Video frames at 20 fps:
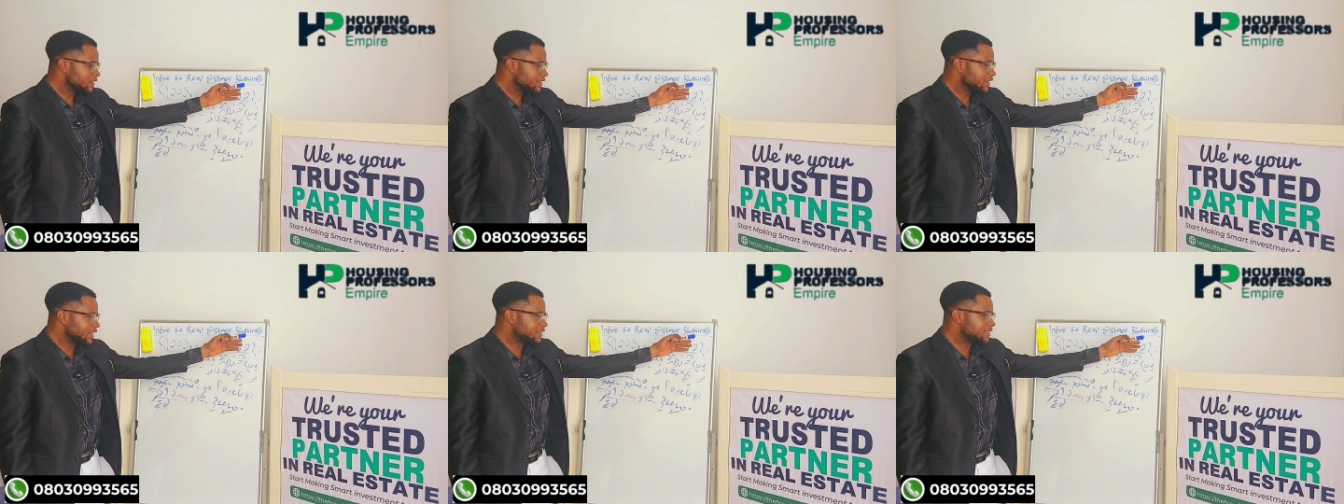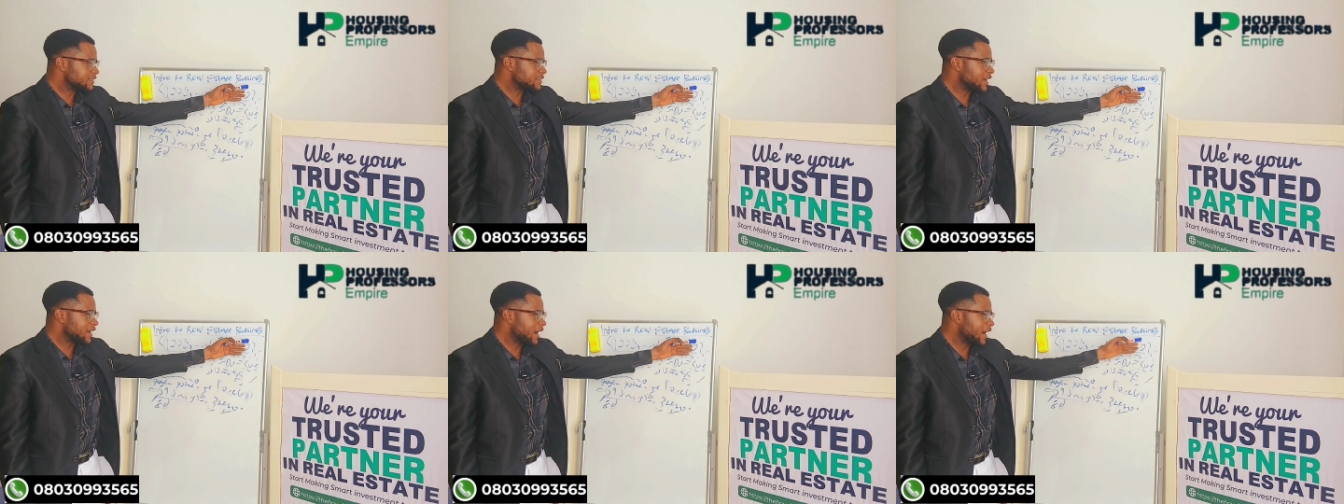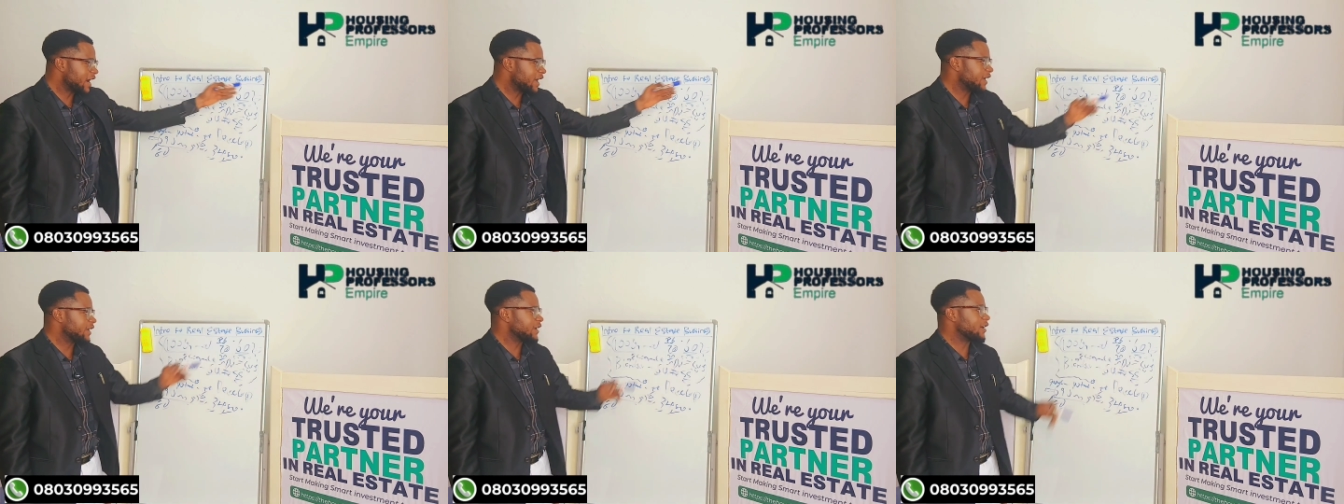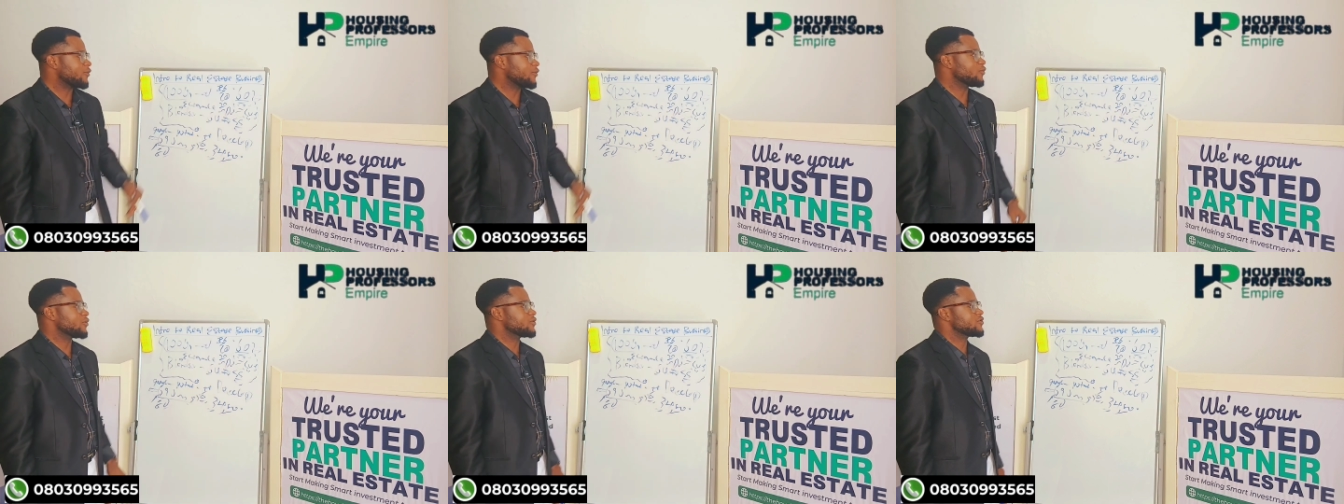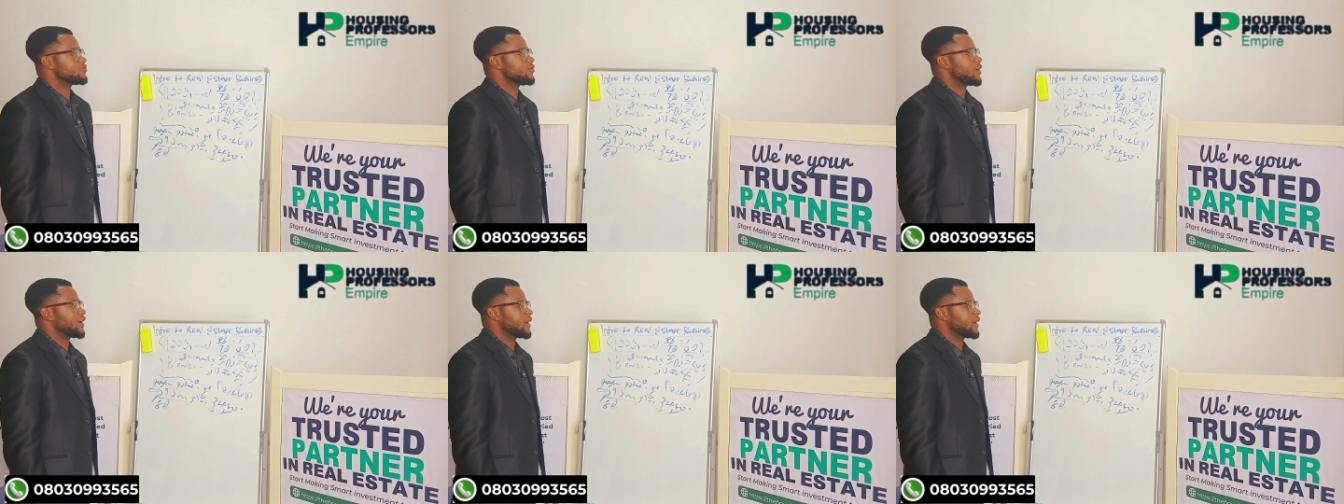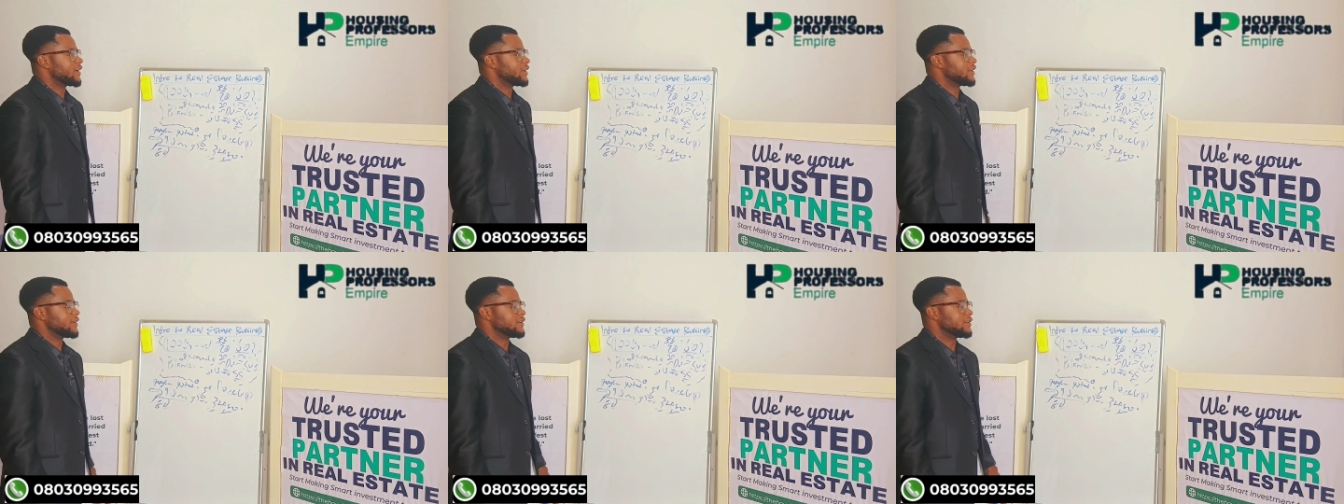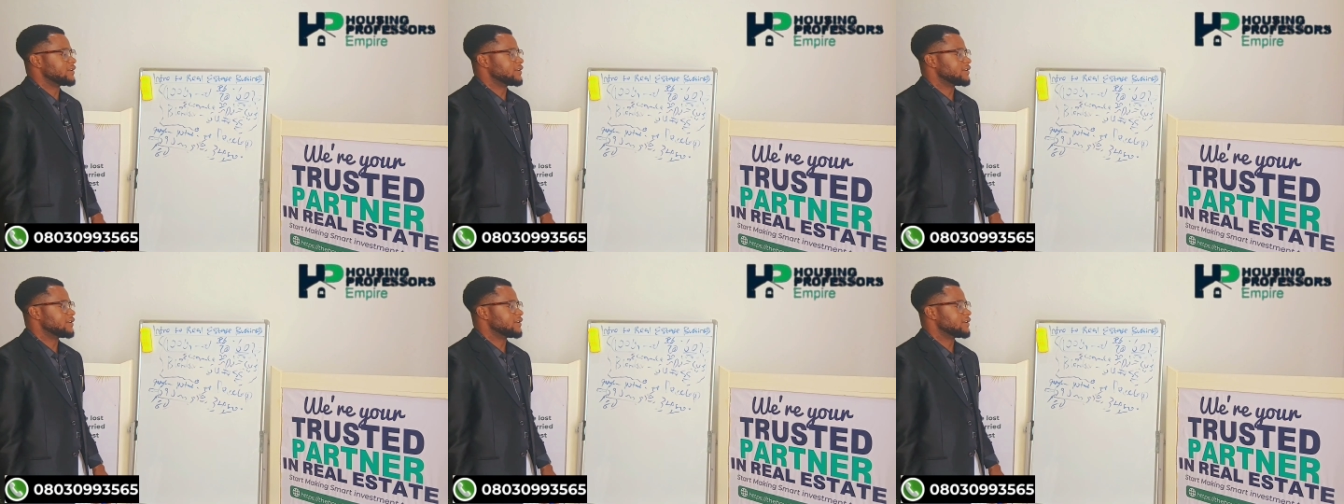that is higher than what you are earning.